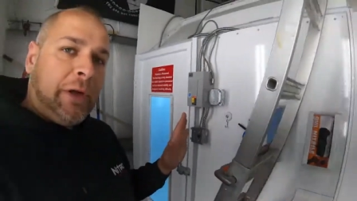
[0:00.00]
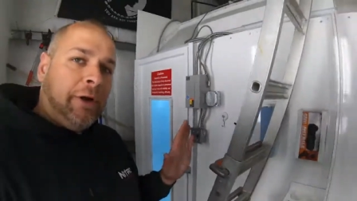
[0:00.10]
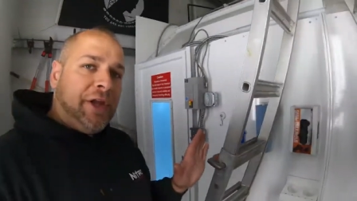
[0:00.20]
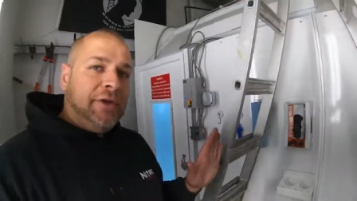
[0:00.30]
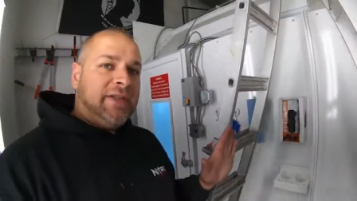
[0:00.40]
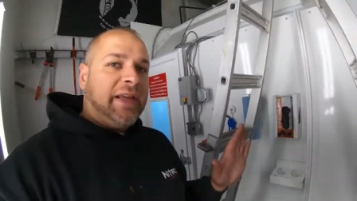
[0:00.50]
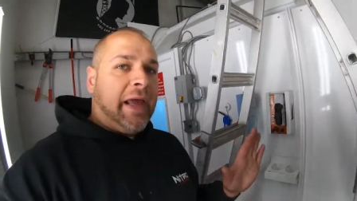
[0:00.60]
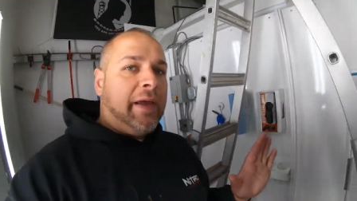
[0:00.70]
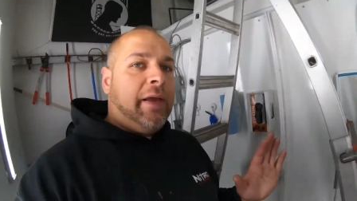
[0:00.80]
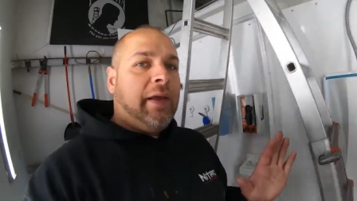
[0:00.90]
were using
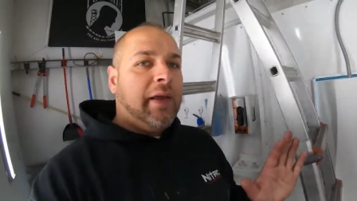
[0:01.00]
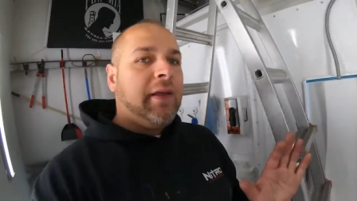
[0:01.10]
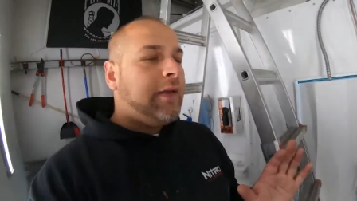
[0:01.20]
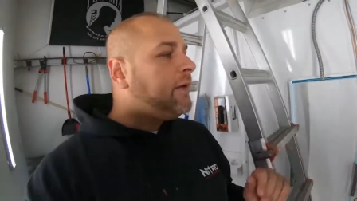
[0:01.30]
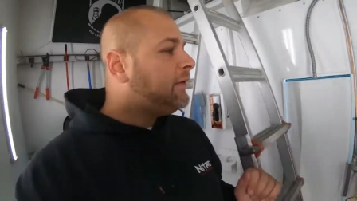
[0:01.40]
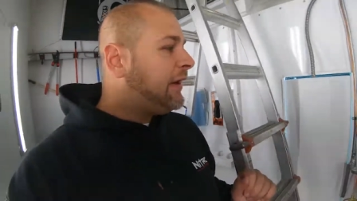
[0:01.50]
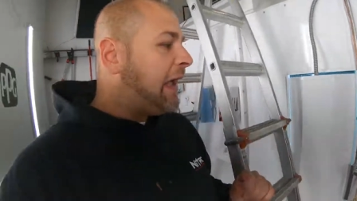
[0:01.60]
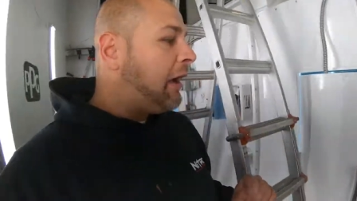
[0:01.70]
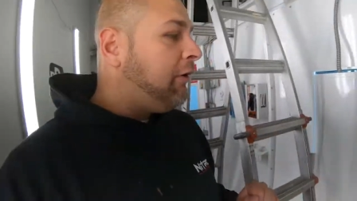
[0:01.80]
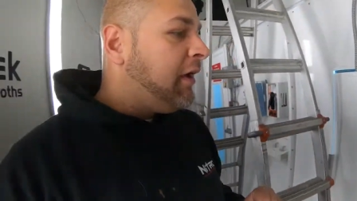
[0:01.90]
it.
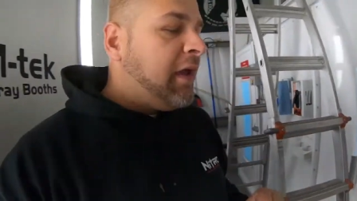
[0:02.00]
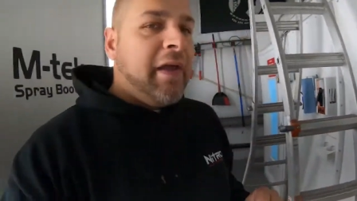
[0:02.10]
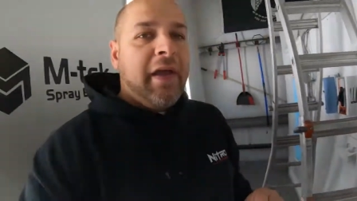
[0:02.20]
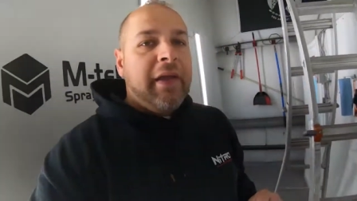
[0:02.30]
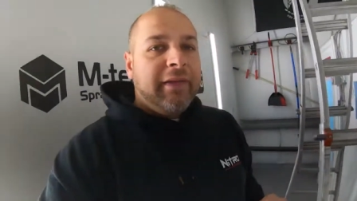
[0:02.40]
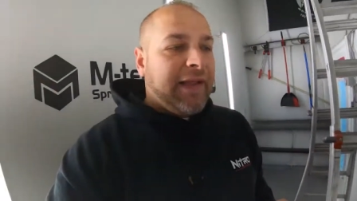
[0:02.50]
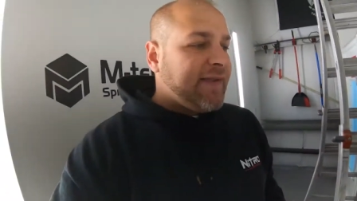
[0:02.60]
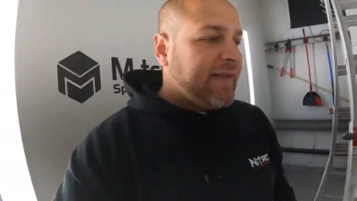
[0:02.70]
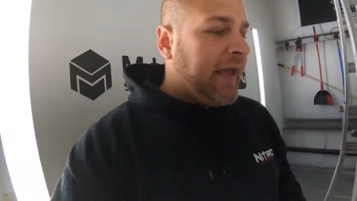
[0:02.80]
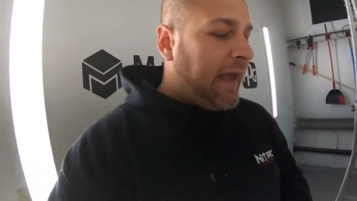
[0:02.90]
Now, let's
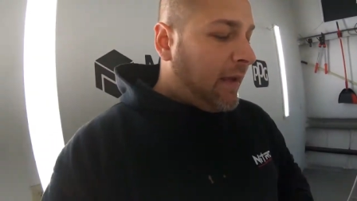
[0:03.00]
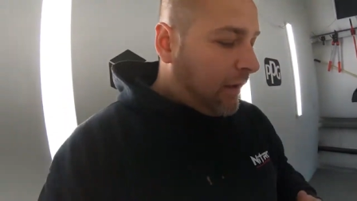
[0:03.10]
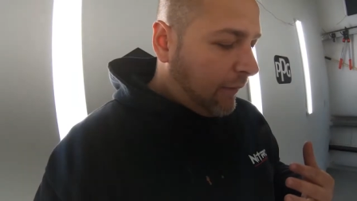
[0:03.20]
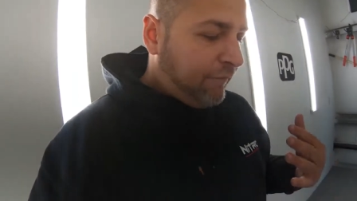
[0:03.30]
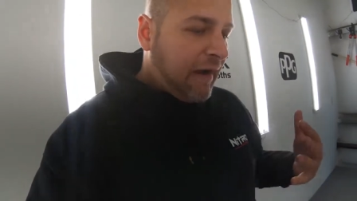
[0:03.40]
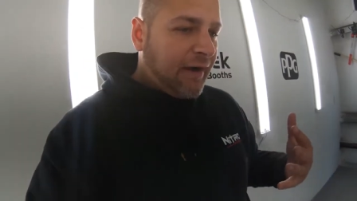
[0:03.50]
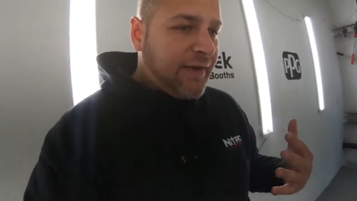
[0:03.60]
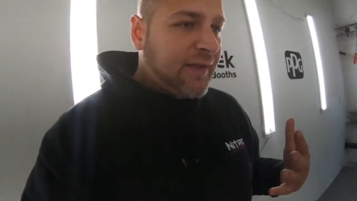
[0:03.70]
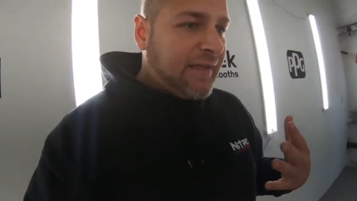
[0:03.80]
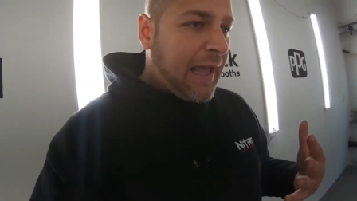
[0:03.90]
say a fire
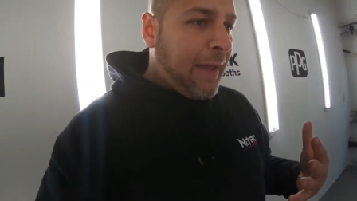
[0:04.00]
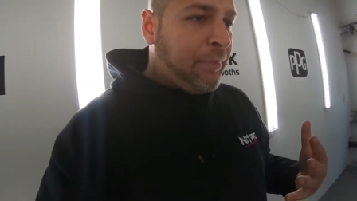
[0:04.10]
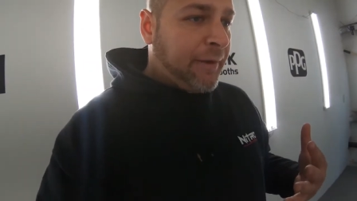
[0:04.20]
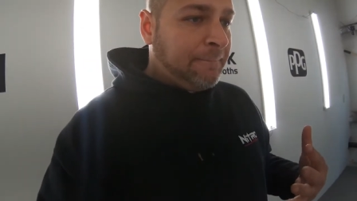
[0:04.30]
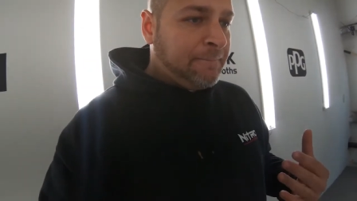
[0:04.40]
does happen.